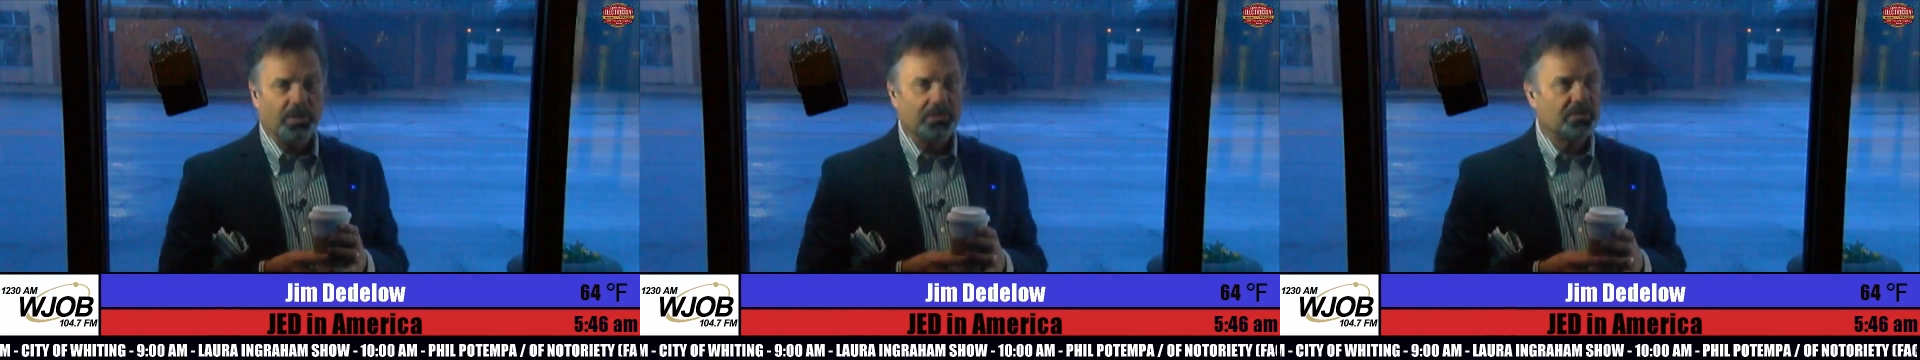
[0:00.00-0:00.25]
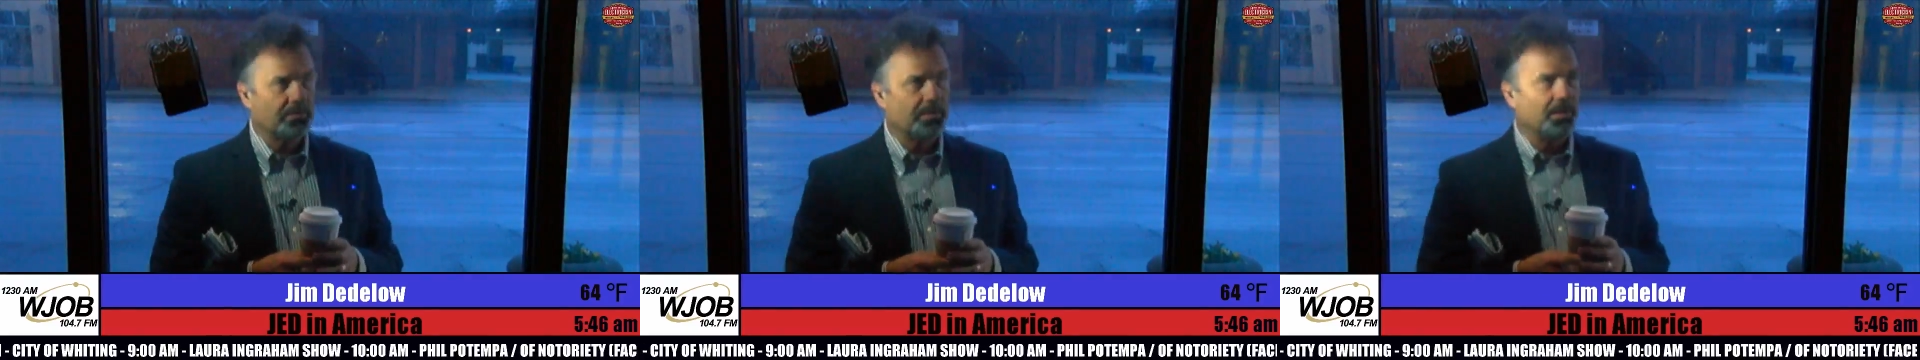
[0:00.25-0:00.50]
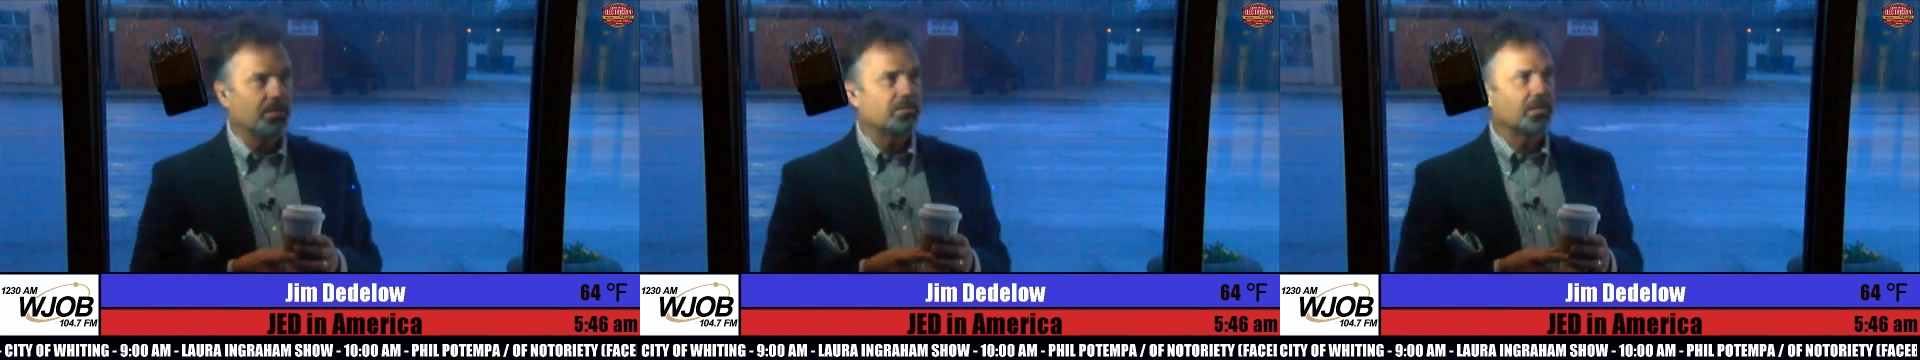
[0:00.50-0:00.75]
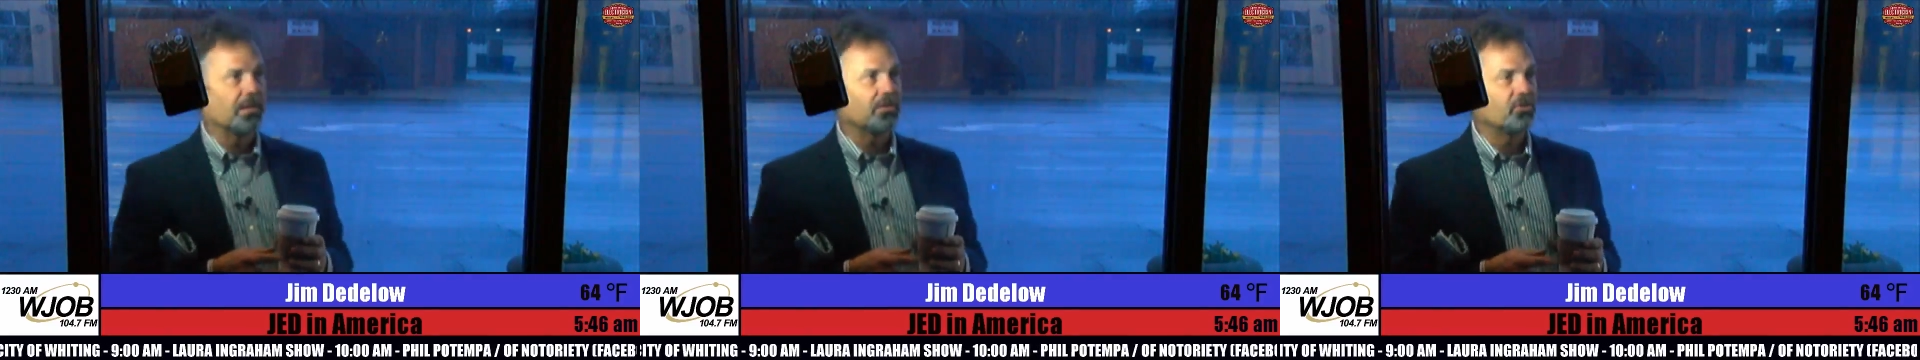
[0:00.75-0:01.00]
but to me
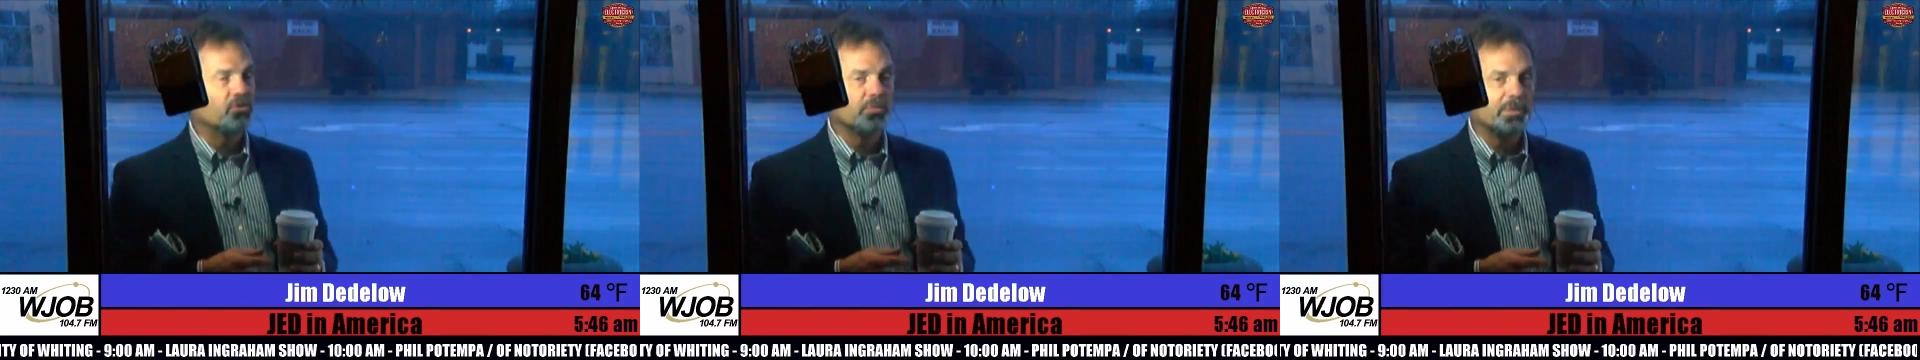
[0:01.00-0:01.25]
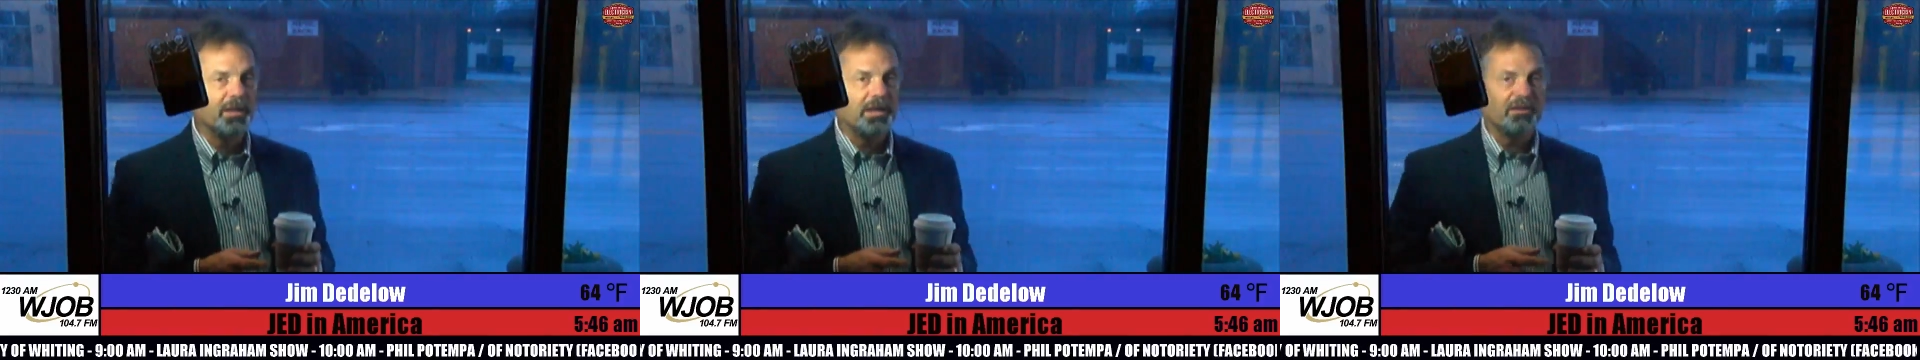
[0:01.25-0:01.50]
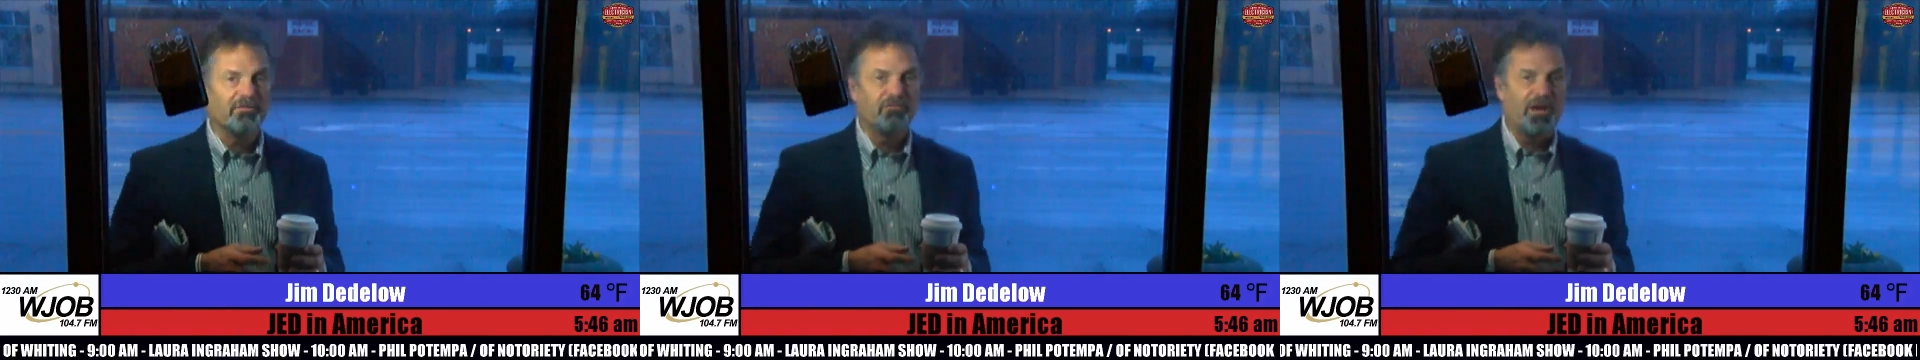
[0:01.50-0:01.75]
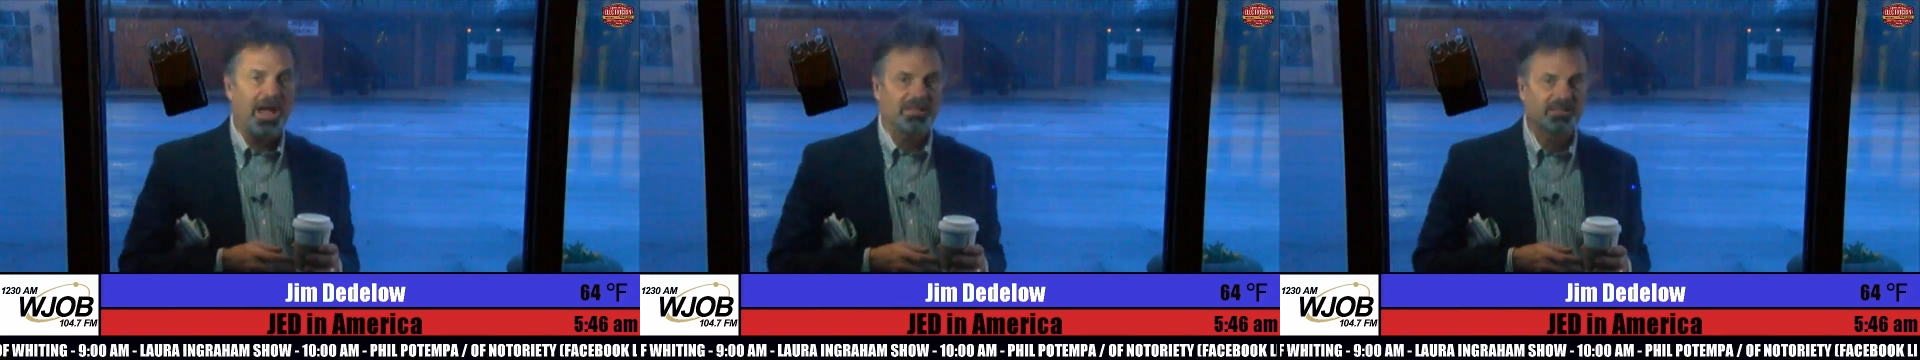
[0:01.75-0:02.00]
he's like stupid like a
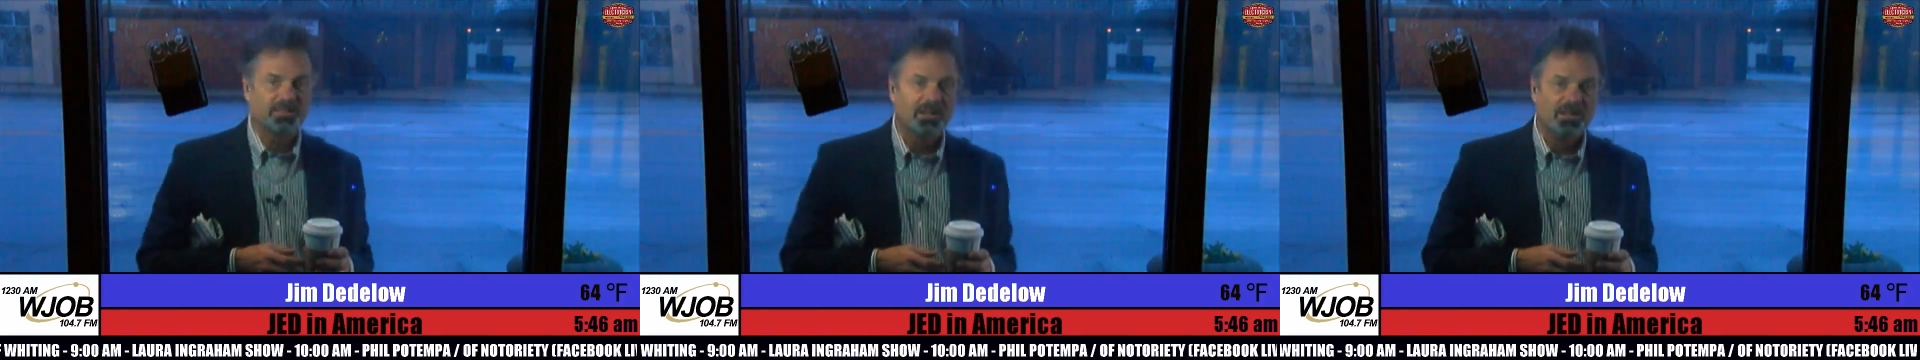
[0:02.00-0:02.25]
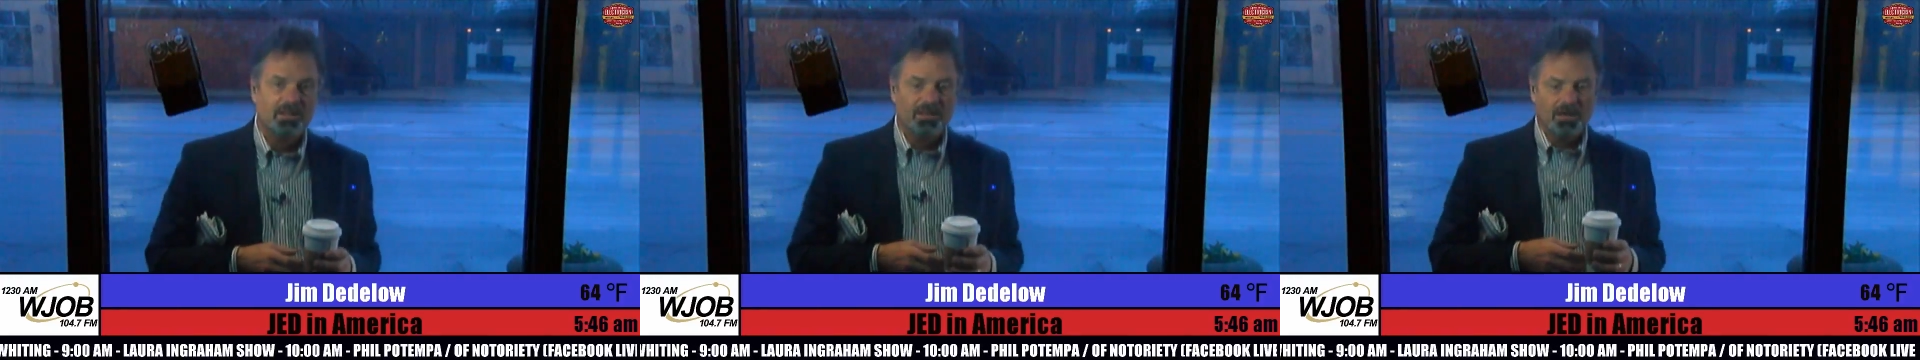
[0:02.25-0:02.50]
fox.